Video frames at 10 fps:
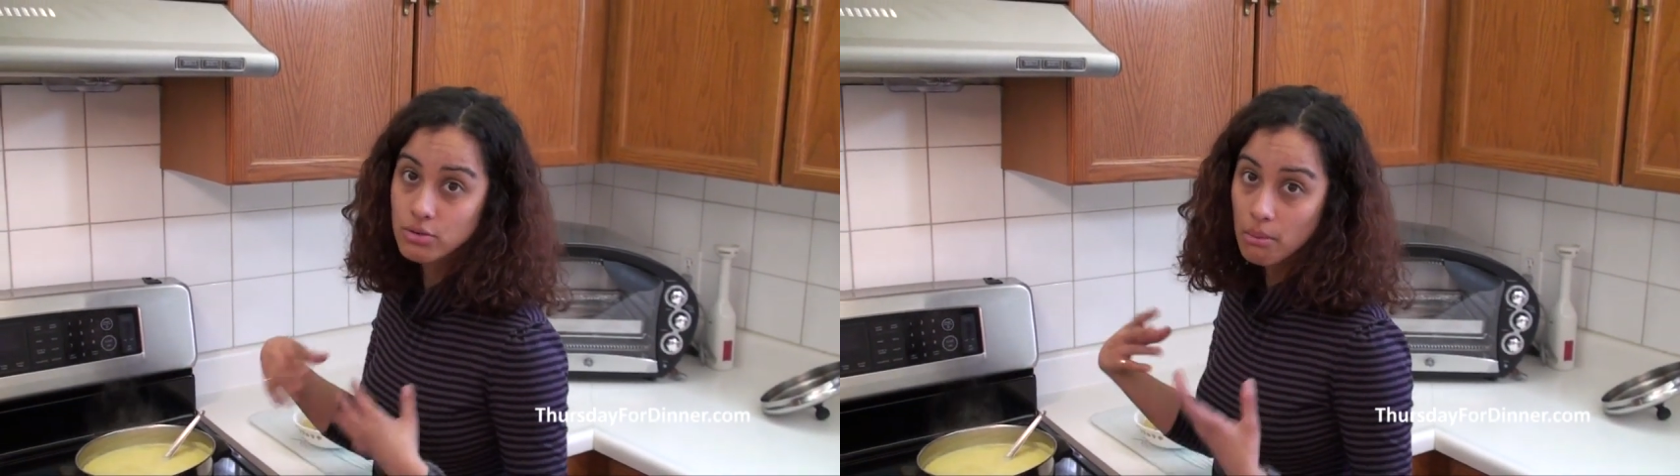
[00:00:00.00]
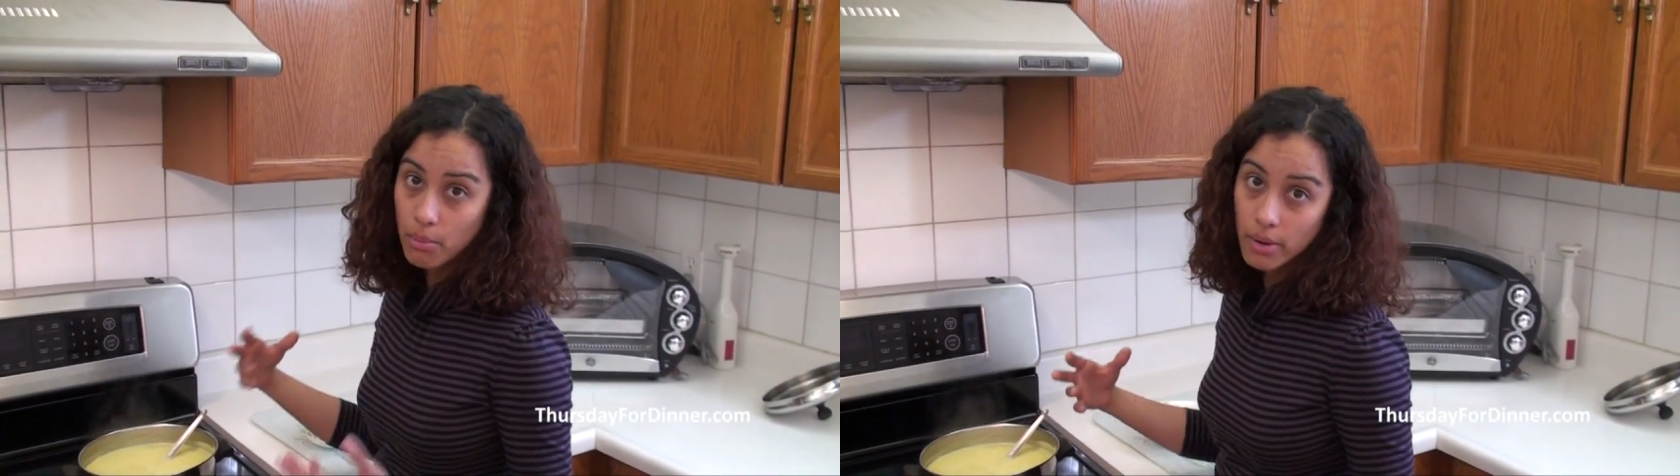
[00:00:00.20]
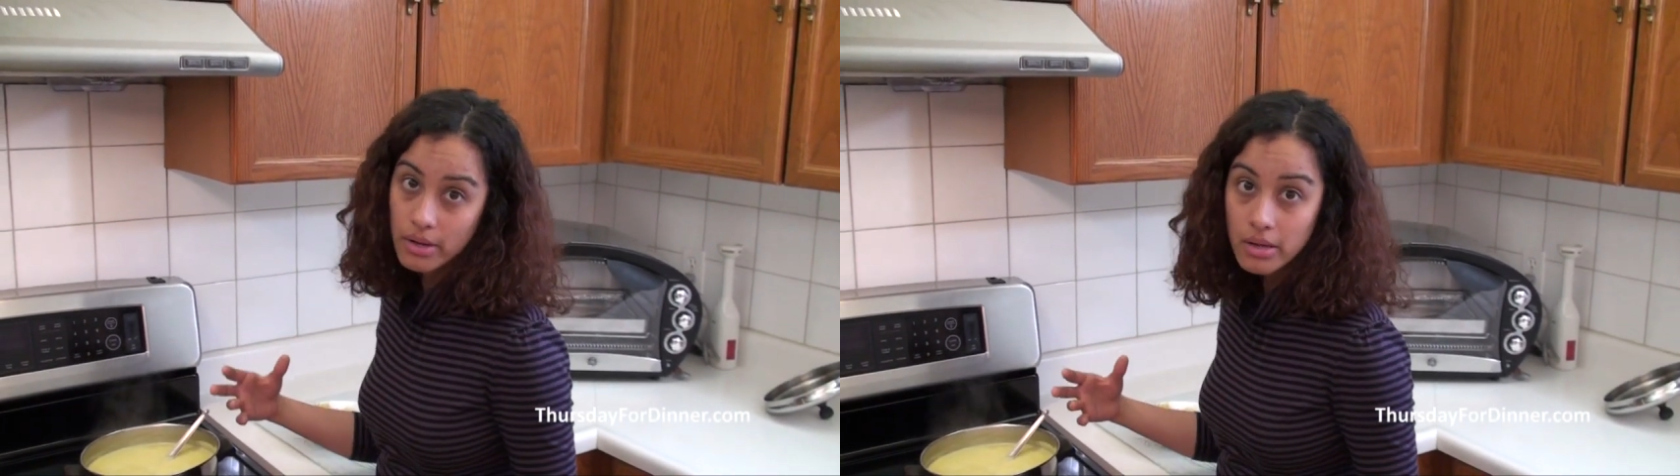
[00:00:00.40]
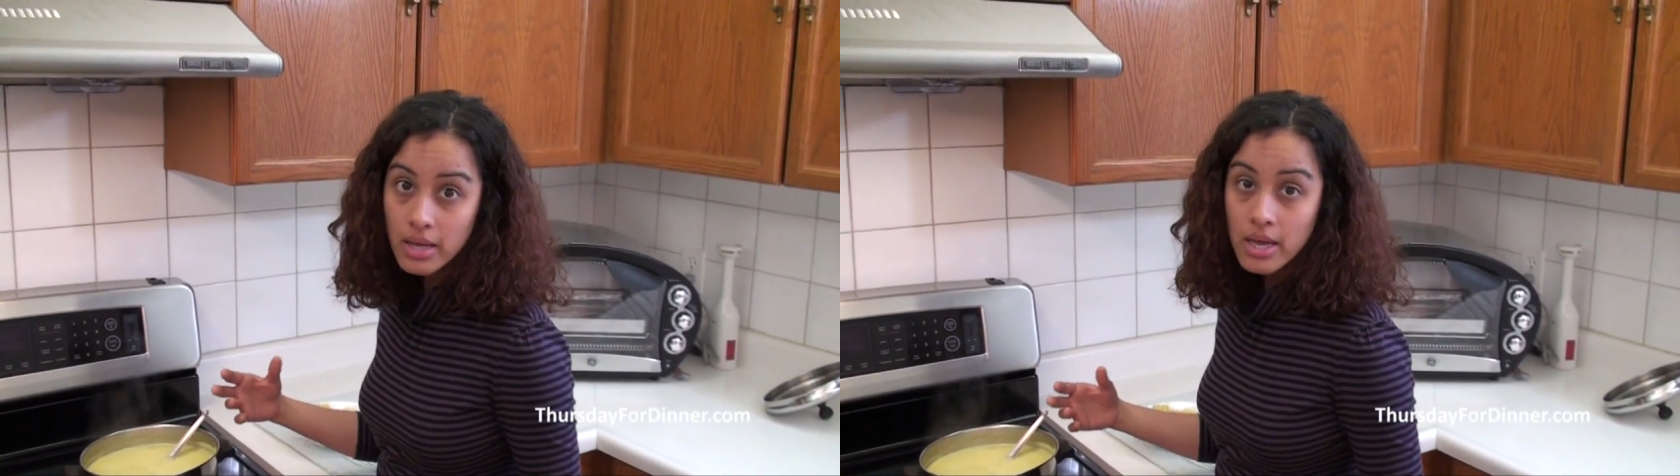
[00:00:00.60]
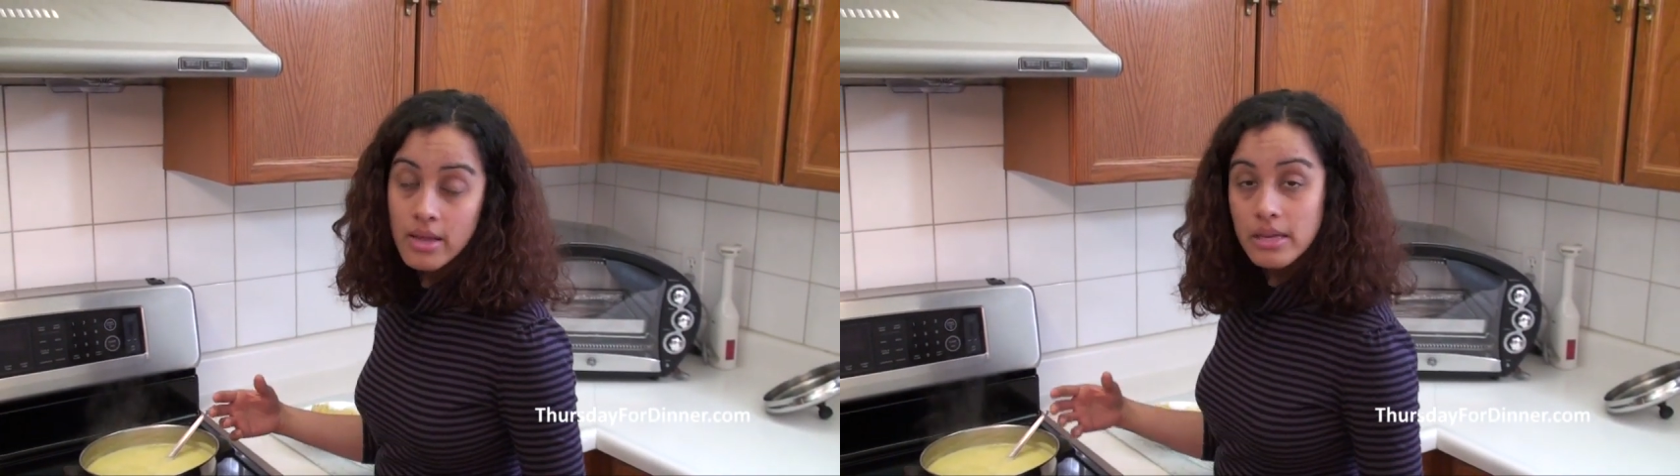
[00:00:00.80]
to a boil,
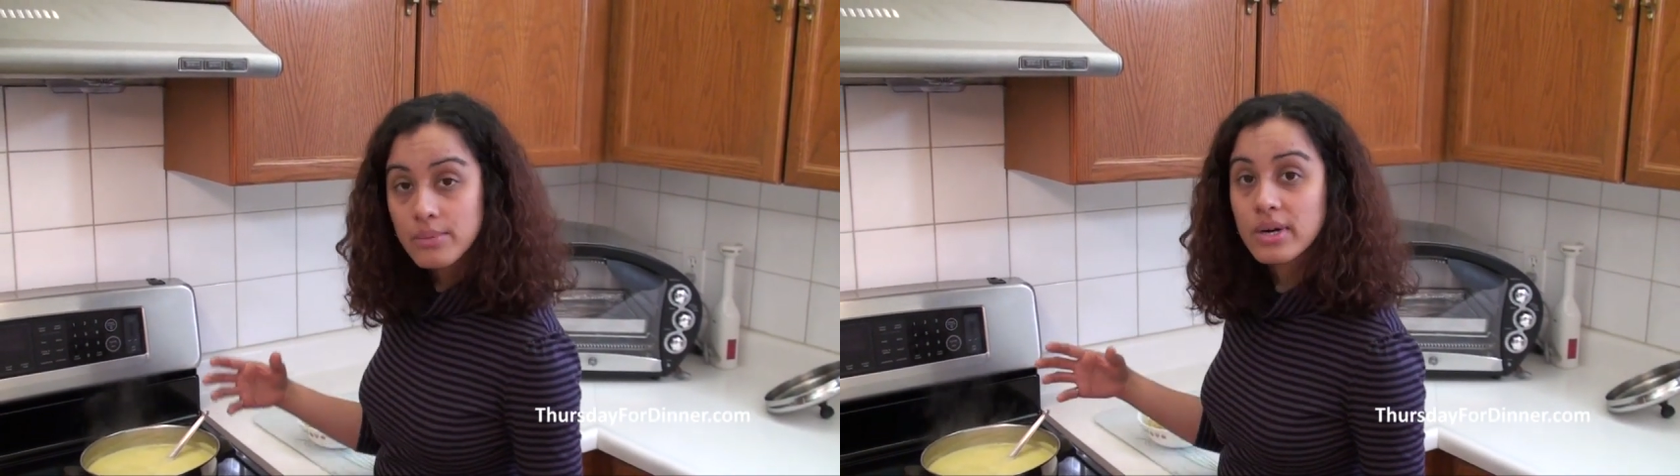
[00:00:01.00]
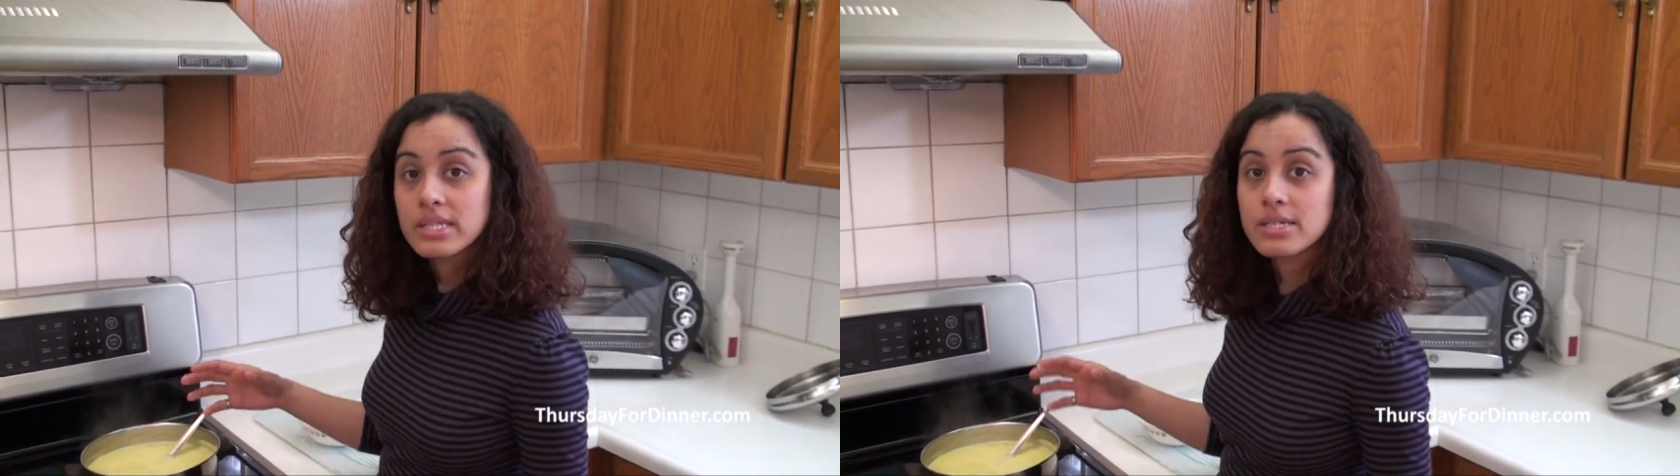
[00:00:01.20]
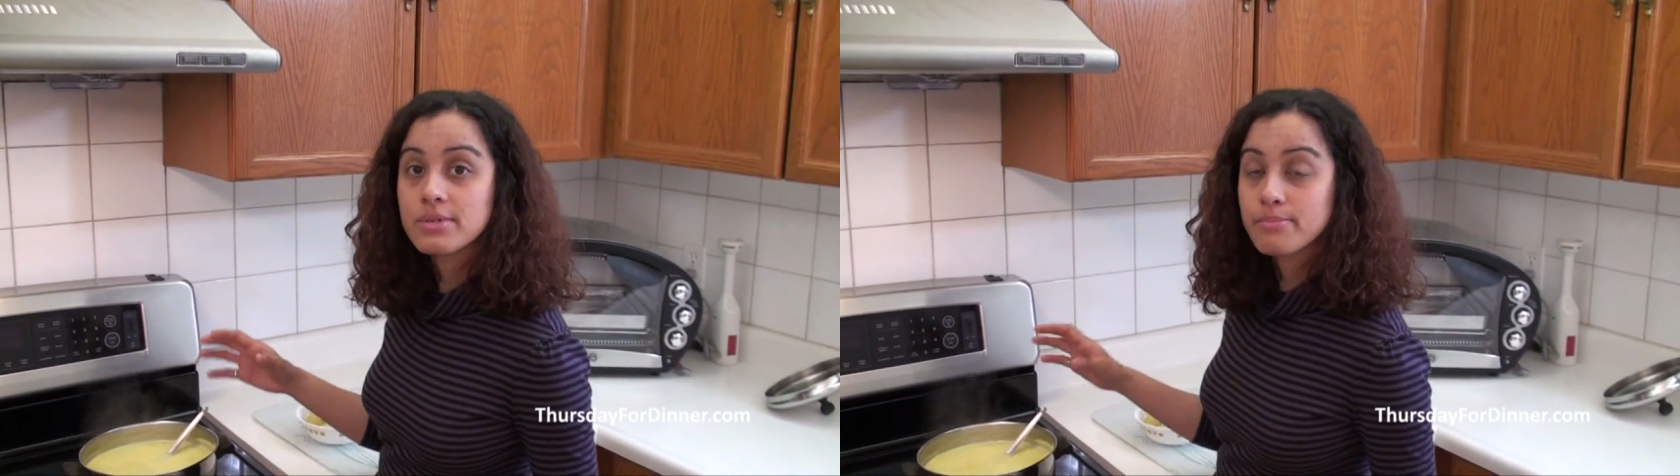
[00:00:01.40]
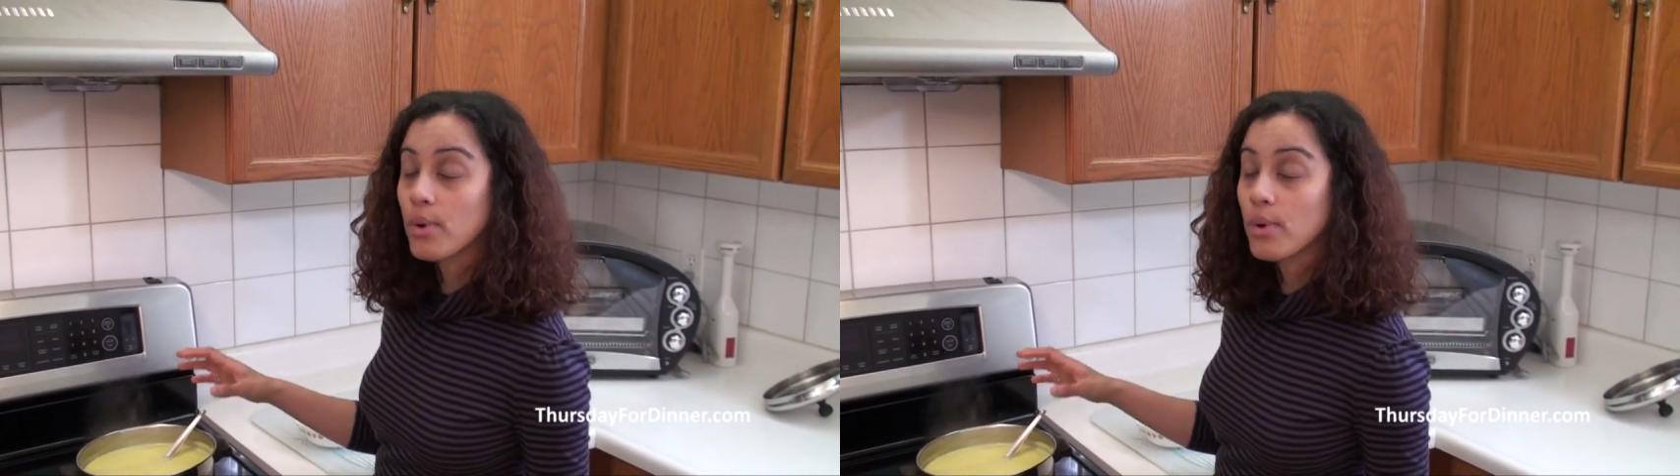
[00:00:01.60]
and once it was